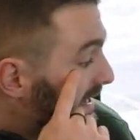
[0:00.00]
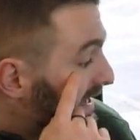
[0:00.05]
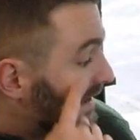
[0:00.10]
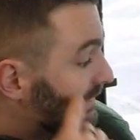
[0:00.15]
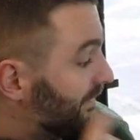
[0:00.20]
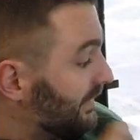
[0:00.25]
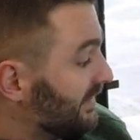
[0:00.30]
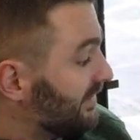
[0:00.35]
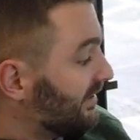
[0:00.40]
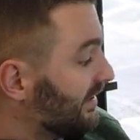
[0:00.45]

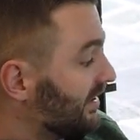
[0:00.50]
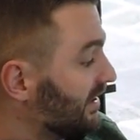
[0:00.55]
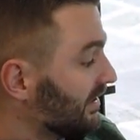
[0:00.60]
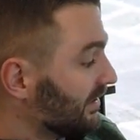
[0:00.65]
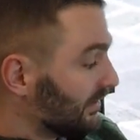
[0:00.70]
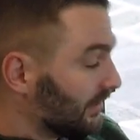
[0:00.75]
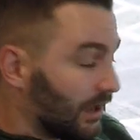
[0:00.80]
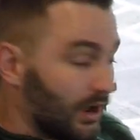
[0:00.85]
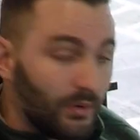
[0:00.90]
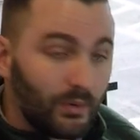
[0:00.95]
if it's any
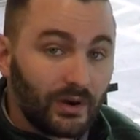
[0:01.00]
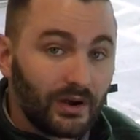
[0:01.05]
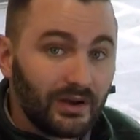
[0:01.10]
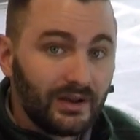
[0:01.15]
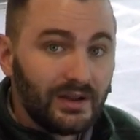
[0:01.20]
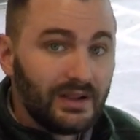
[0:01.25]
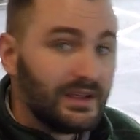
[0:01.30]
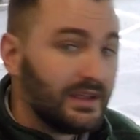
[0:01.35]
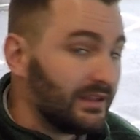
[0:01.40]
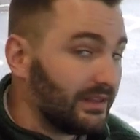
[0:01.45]
lower,
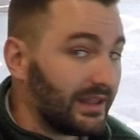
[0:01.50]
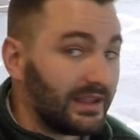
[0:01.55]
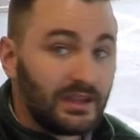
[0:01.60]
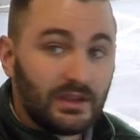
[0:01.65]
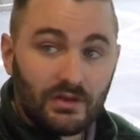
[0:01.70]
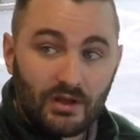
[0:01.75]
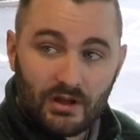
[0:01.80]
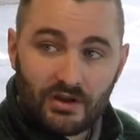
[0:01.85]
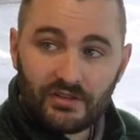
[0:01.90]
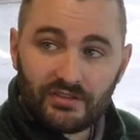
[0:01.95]
like
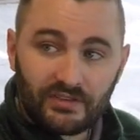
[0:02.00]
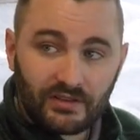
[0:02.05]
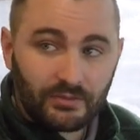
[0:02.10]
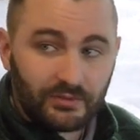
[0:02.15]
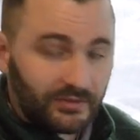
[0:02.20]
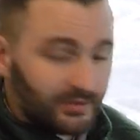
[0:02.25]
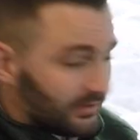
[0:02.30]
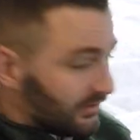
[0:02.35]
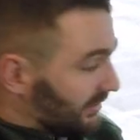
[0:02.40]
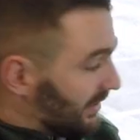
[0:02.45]
you noticed there
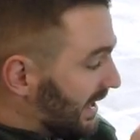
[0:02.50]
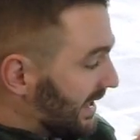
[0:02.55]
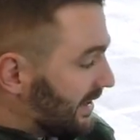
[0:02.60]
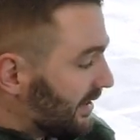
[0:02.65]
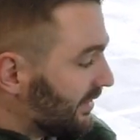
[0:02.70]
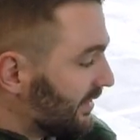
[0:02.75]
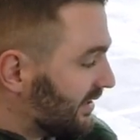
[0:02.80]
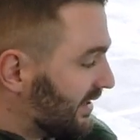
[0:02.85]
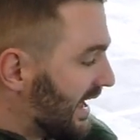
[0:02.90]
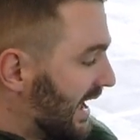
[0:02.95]
was a little light
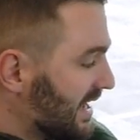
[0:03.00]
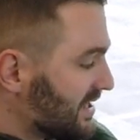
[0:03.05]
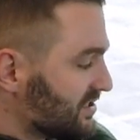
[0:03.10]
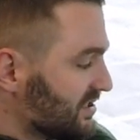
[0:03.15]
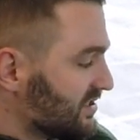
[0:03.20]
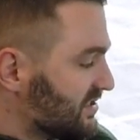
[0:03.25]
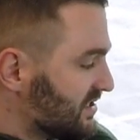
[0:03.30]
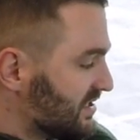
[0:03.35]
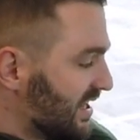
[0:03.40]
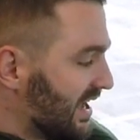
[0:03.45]
on the dash
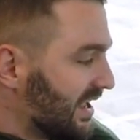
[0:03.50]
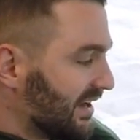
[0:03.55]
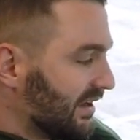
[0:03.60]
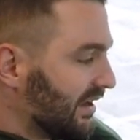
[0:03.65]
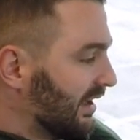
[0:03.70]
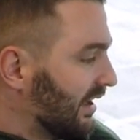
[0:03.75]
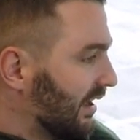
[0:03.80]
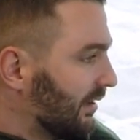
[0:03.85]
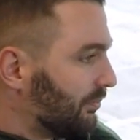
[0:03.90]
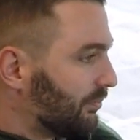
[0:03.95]
that said
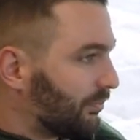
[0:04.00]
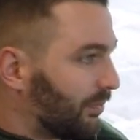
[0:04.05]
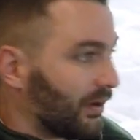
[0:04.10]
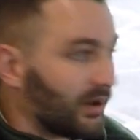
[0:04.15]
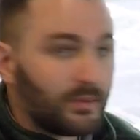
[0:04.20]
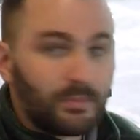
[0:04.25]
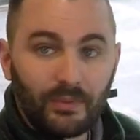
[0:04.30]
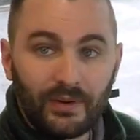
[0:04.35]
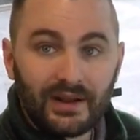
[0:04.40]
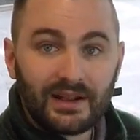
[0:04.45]

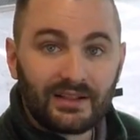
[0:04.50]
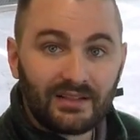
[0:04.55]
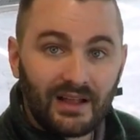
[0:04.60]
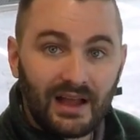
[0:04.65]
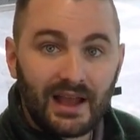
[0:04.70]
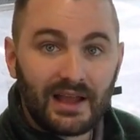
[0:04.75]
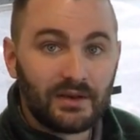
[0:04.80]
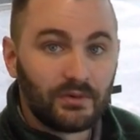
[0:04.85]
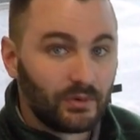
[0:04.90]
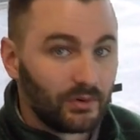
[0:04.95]
park brake
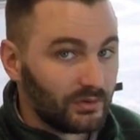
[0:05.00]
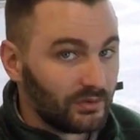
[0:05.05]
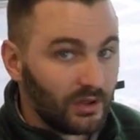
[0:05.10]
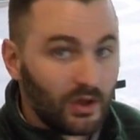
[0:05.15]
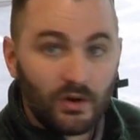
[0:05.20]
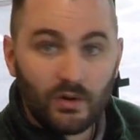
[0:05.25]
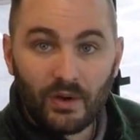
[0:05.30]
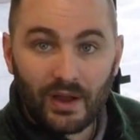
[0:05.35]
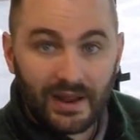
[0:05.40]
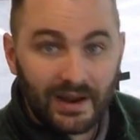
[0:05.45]
light or
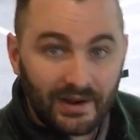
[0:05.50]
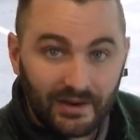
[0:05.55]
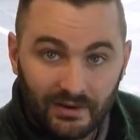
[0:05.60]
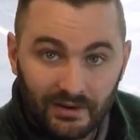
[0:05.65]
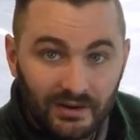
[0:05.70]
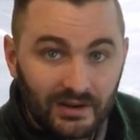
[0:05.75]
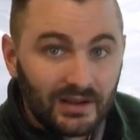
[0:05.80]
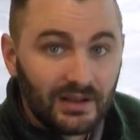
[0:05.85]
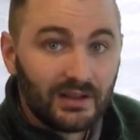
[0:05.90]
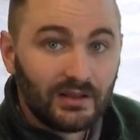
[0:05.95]
low
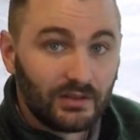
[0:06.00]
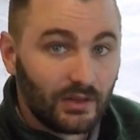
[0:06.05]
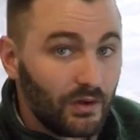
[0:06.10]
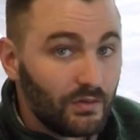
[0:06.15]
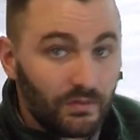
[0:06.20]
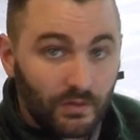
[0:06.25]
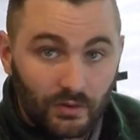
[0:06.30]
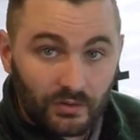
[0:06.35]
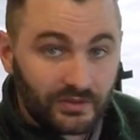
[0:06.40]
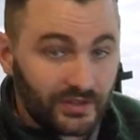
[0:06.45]
air, low
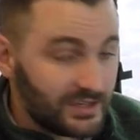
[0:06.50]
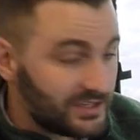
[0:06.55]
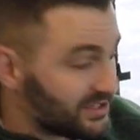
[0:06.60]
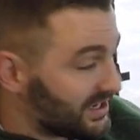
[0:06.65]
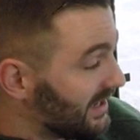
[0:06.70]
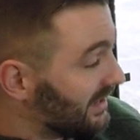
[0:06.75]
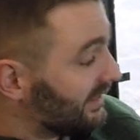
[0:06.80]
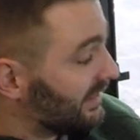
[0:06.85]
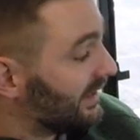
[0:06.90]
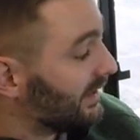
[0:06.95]
voltage
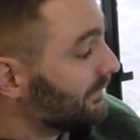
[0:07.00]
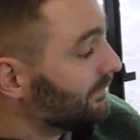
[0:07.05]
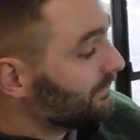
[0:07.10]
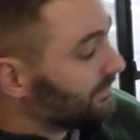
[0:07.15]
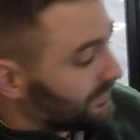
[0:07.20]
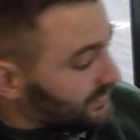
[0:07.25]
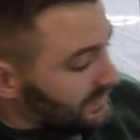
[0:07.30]
kind of thing,